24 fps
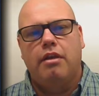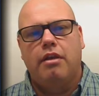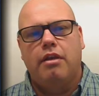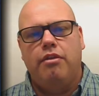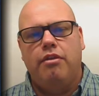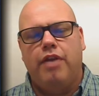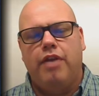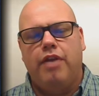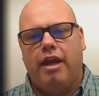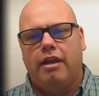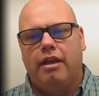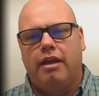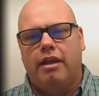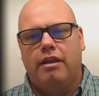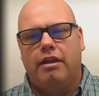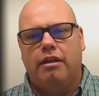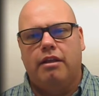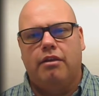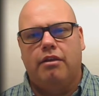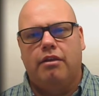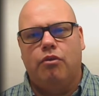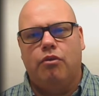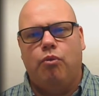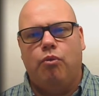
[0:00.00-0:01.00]
that
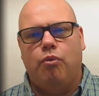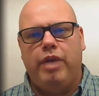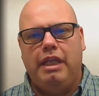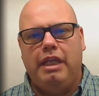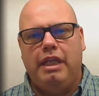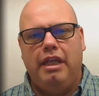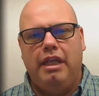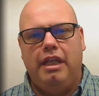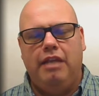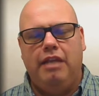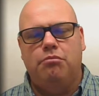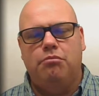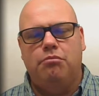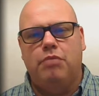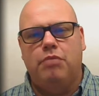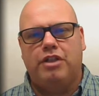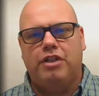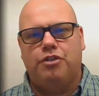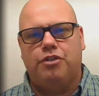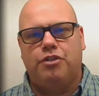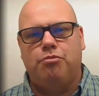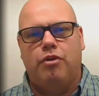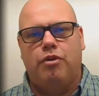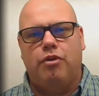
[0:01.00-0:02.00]
we need
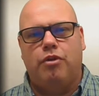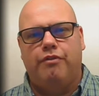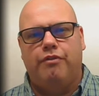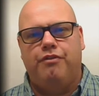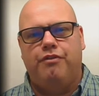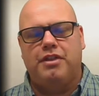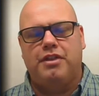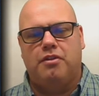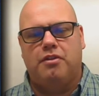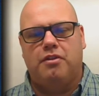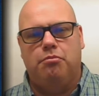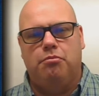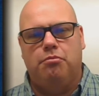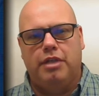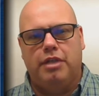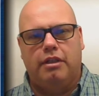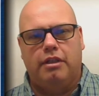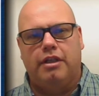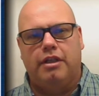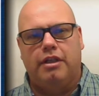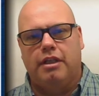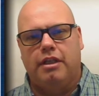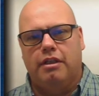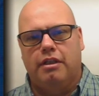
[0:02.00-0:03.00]
much more
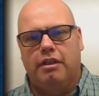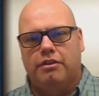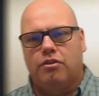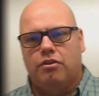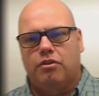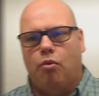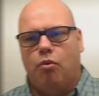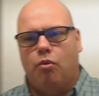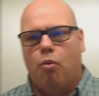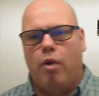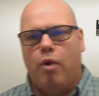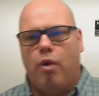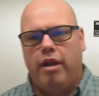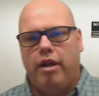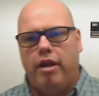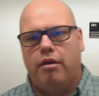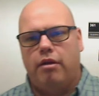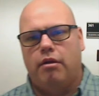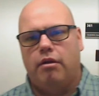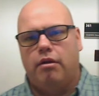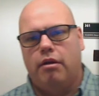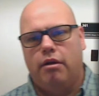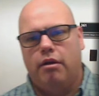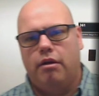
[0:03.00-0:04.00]
visibility into
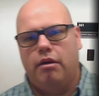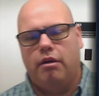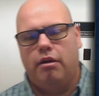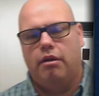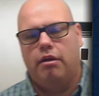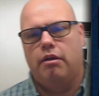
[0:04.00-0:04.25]
where